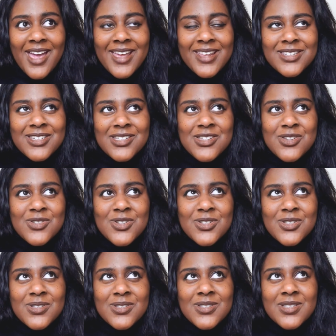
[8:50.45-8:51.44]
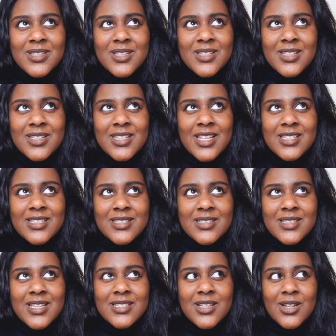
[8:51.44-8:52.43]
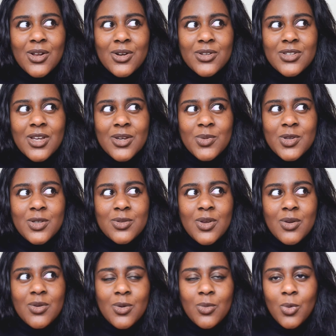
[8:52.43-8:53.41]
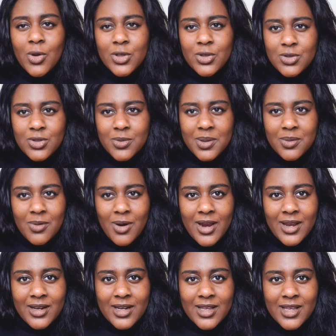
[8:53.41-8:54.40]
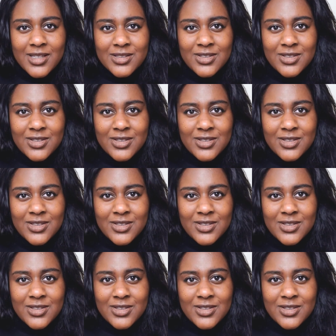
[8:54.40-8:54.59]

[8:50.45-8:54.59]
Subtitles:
And you just, there's a lot of time where you don't know what you're doing right,